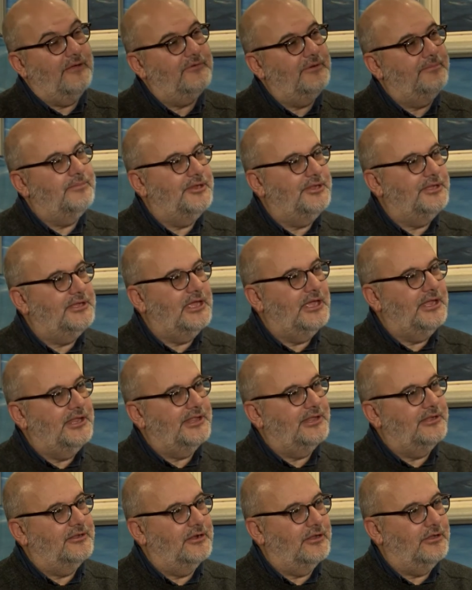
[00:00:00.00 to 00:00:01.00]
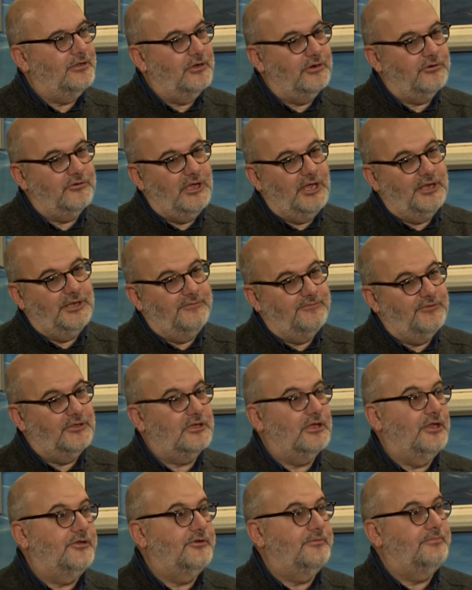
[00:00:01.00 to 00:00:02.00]
everybody gains in the long run if the
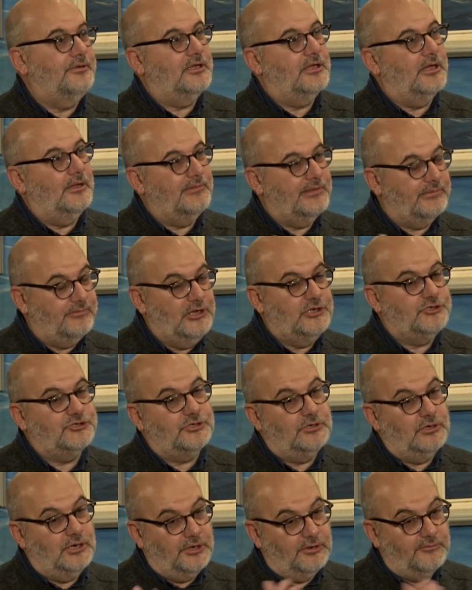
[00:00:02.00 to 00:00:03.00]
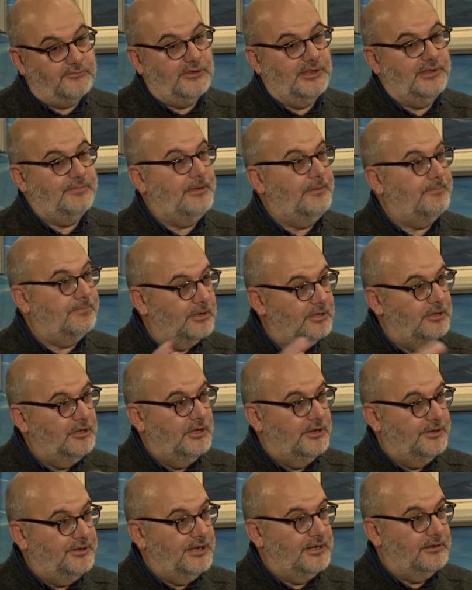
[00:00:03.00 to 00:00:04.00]
country becomes richer, and of course
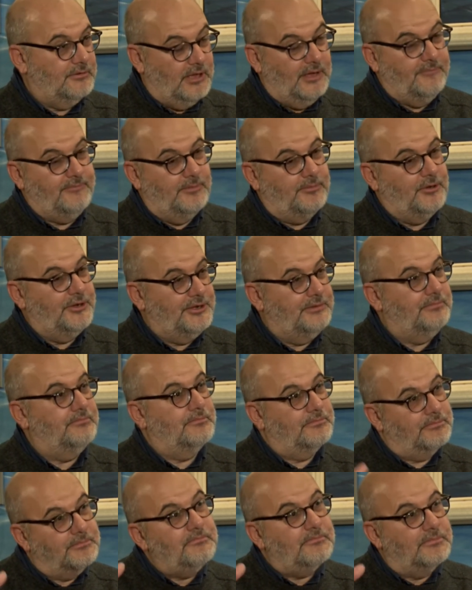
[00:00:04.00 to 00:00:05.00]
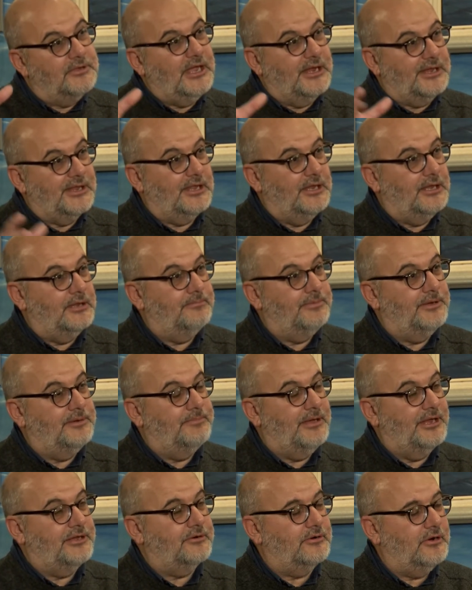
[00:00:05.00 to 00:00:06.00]
then everybody gets a little
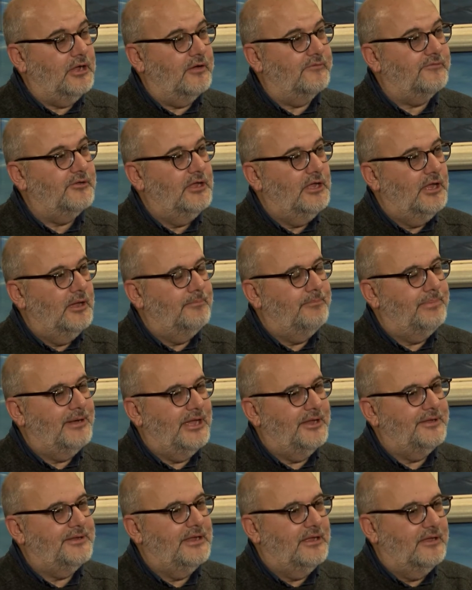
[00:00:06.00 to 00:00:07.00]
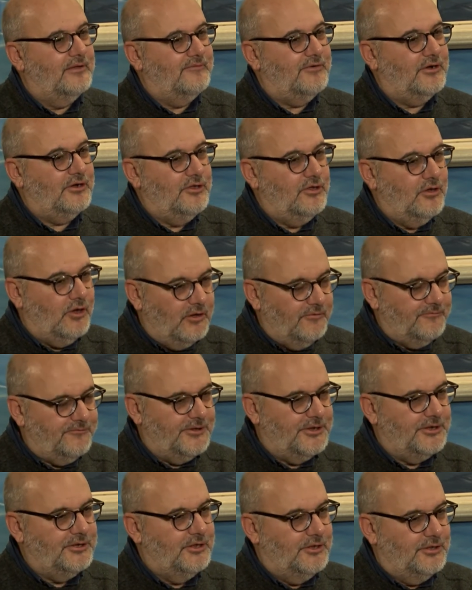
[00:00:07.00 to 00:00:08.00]
bit better off. But very
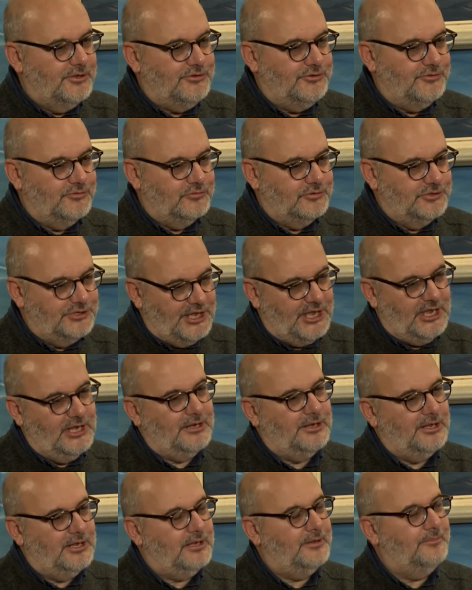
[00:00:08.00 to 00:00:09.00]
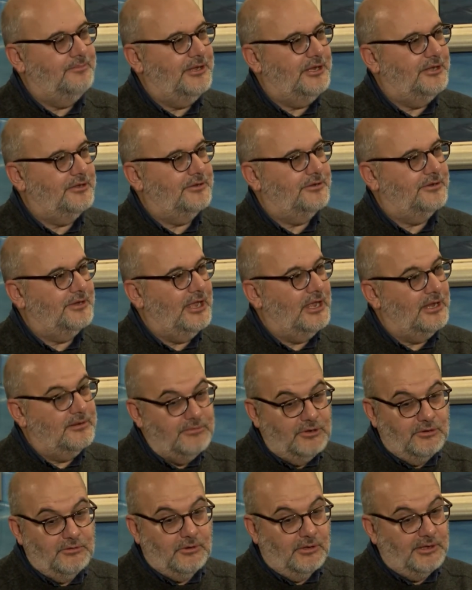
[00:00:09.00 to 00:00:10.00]
often you gain a little bit
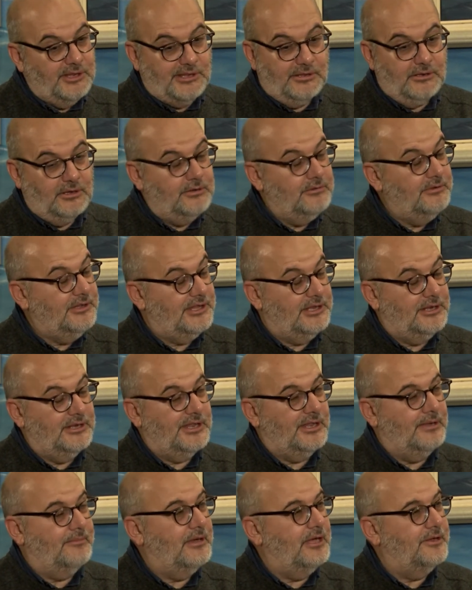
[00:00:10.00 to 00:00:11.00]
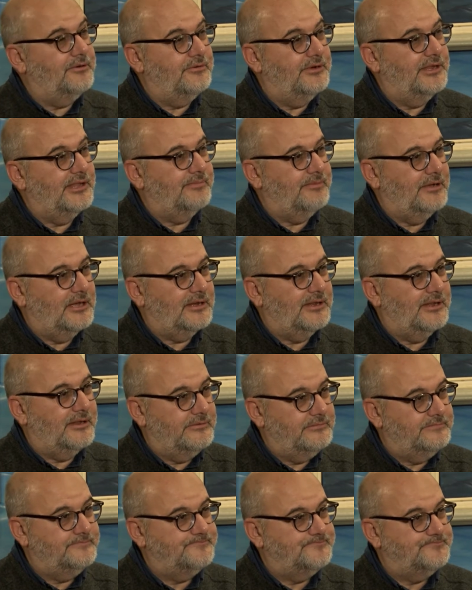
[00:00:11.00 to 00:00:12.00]
and you also lose in some other respects.